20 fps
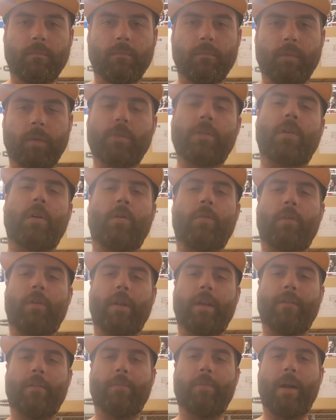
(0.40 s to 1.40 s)
What's going on,
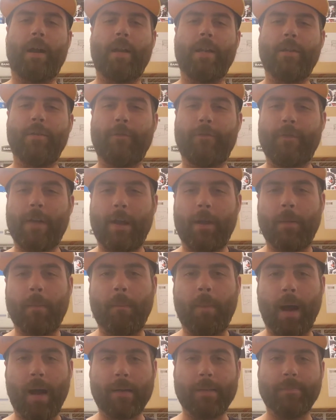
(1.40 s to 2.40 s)
everybody? You found
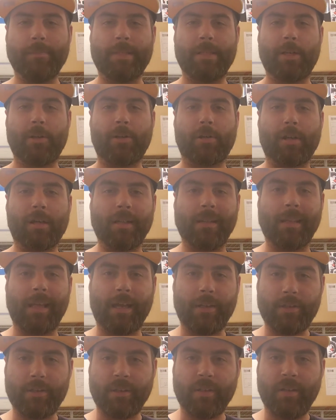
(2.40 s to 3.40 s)
Bottom Tier
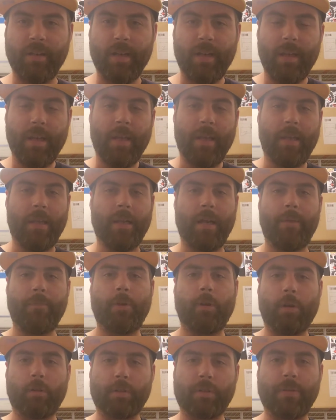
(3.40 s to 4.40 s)
Collector, and I'm
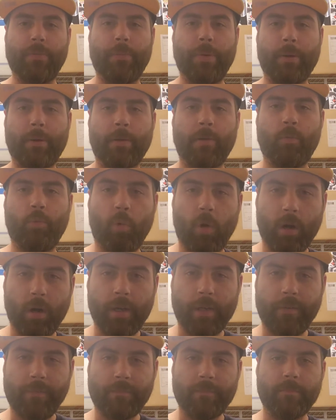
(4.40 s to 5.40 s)
your host, The Bearded
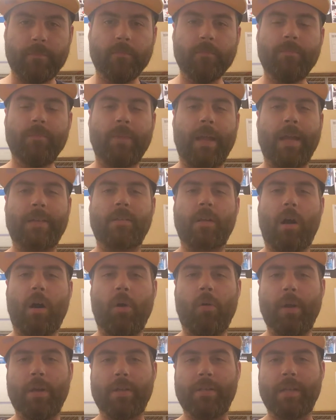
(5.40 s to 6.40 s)
One. As
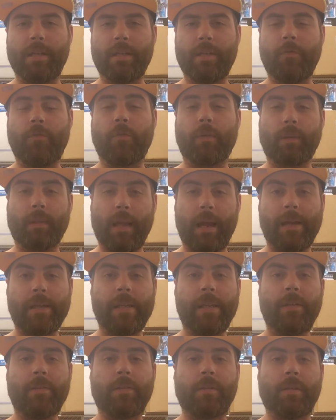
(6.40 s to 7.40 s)
always, thank you for
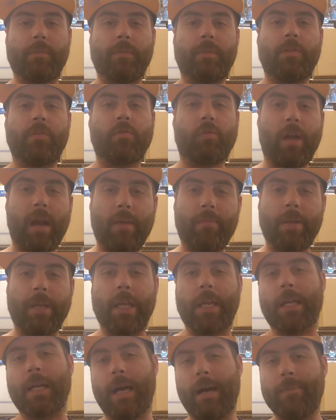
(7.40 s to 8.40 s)
liking, subscribing,
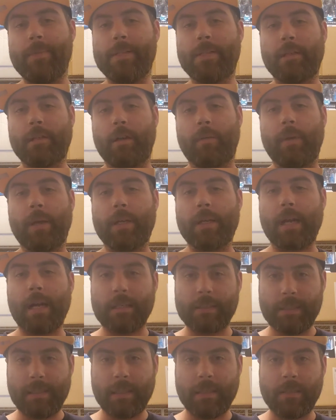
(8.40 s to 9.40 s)
and commenting on my
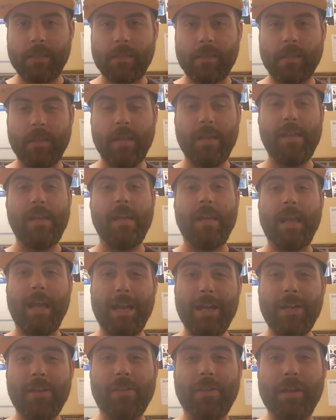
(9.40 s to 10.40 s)
content.
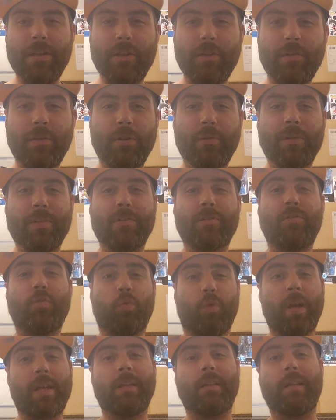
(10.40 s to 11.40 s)
Anything you do is
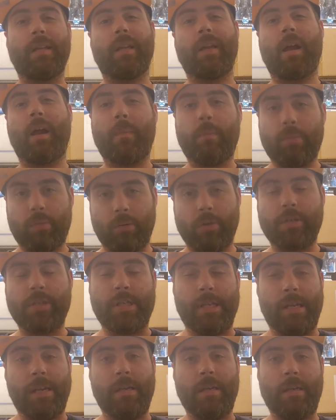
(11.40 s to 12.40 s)
greatly
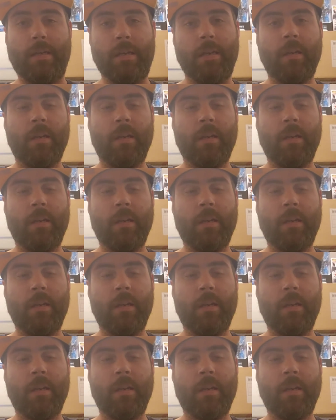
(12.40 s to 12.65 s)
appreciated.